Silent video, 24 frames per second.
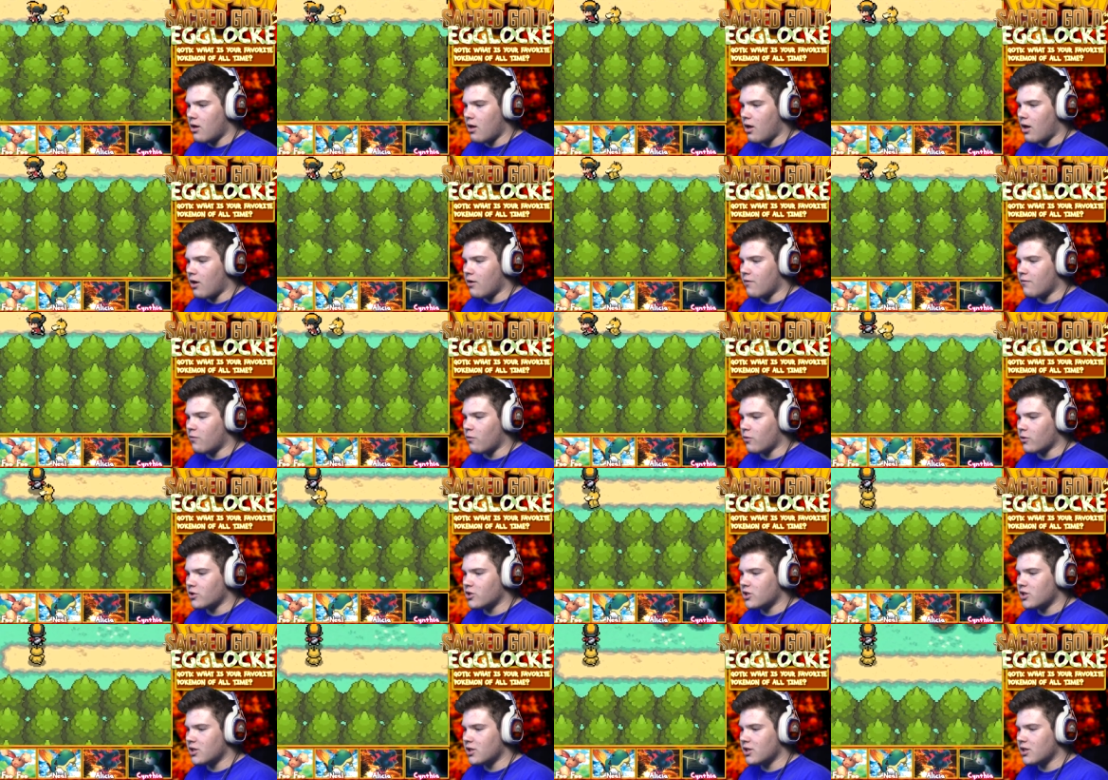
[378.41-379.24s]

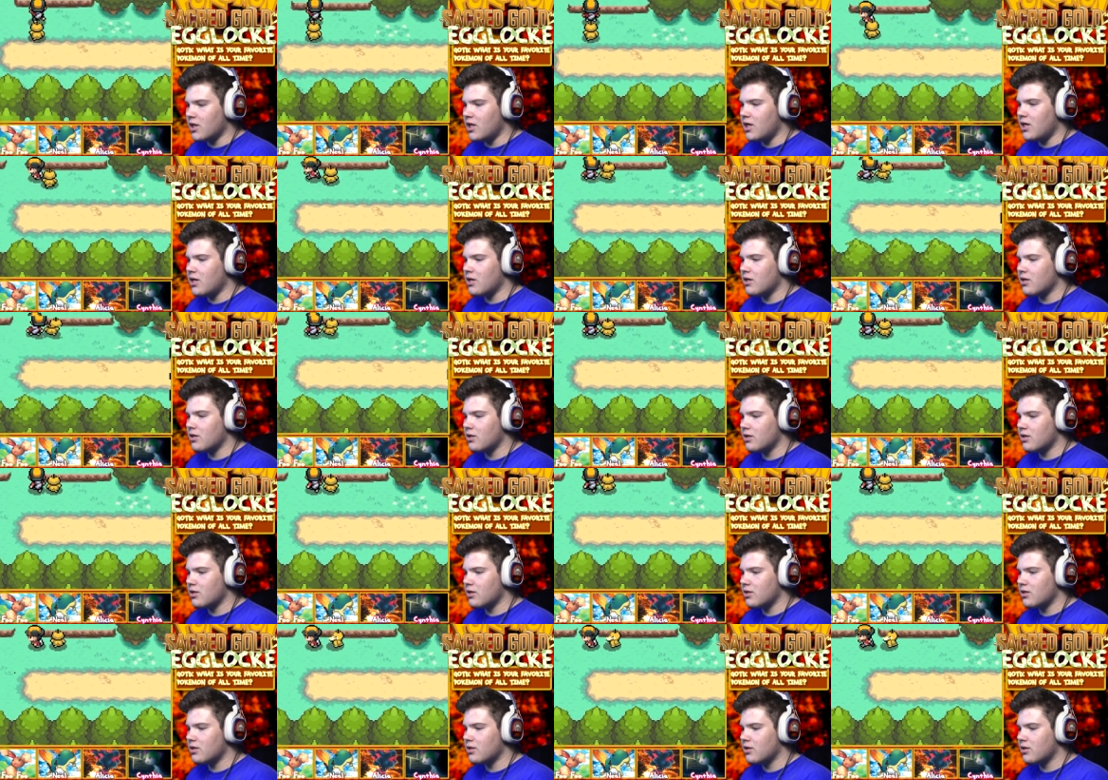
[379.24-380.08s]
unfortunately,
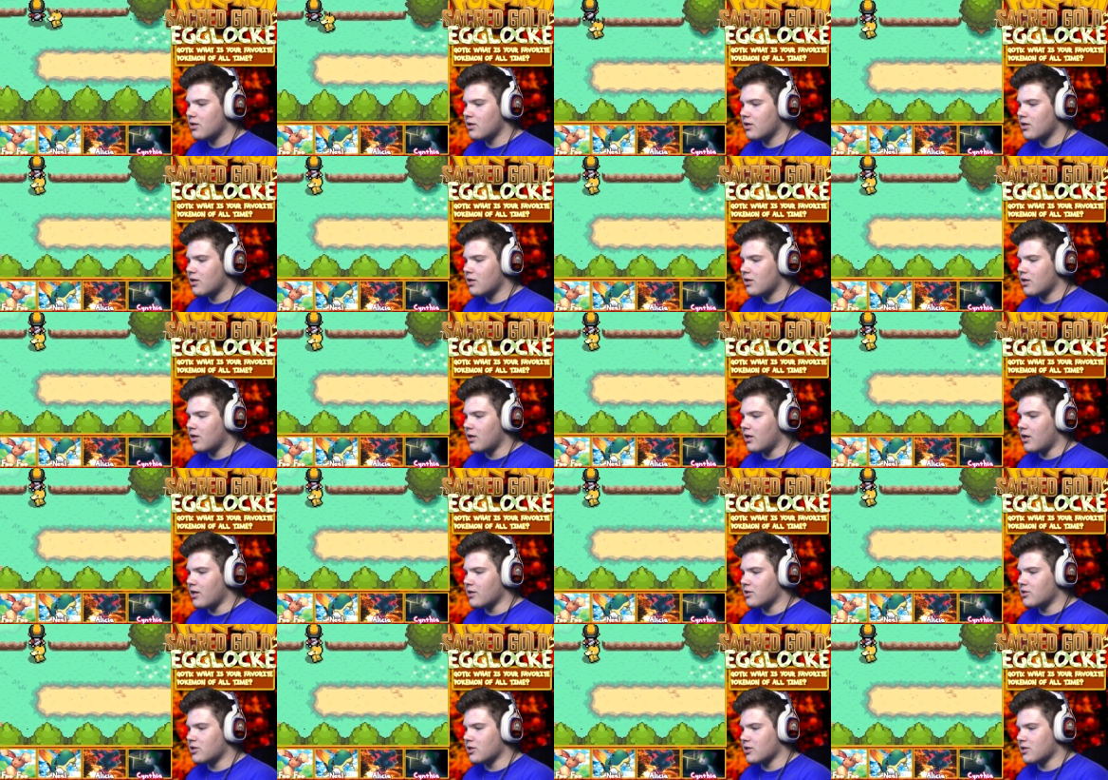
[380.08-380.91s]

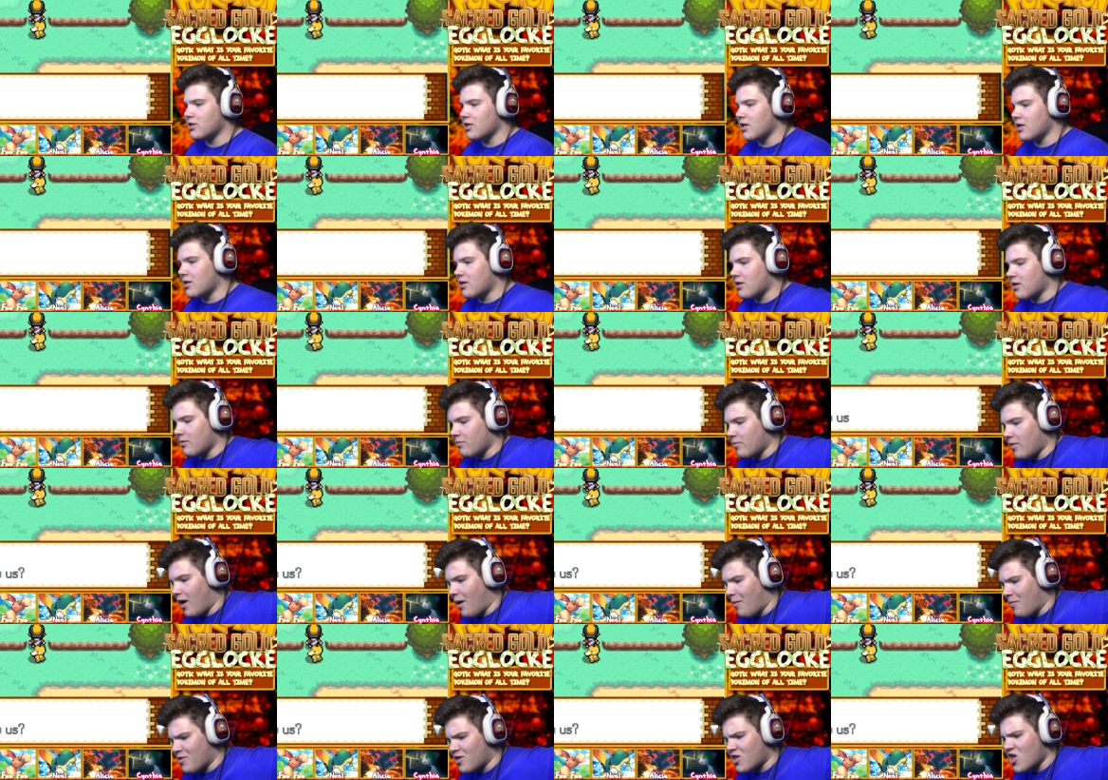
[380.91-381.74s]
it's just, it's something
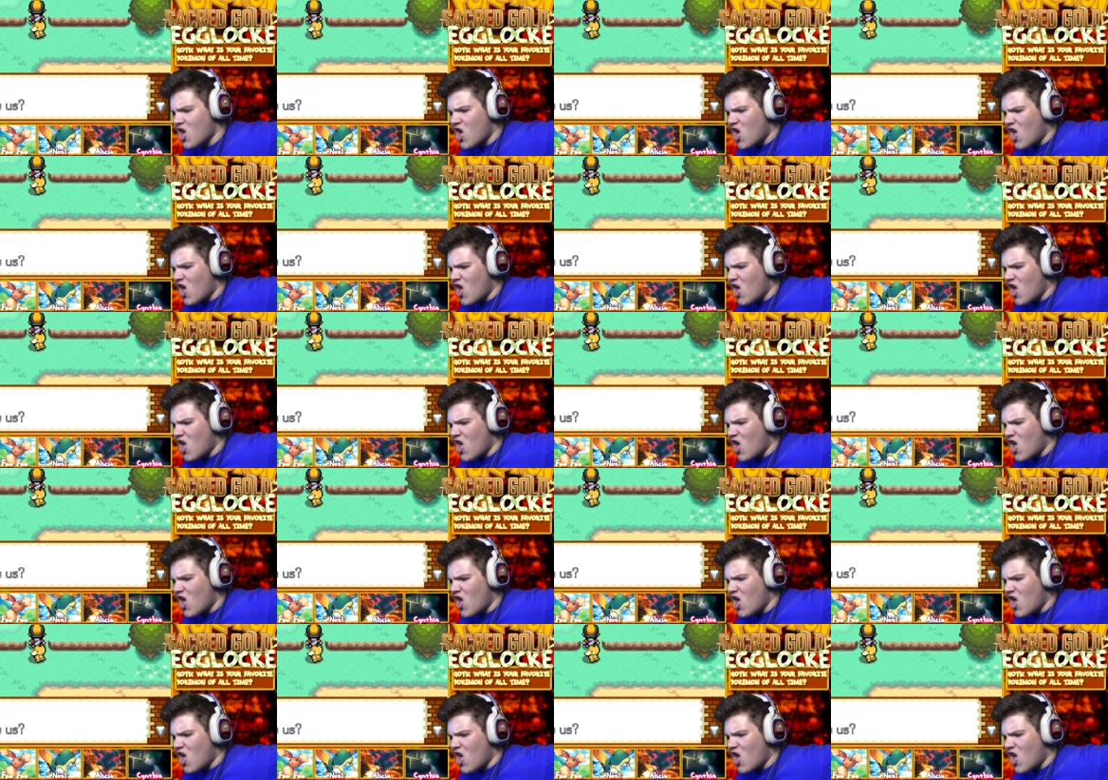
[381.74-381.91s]
happens.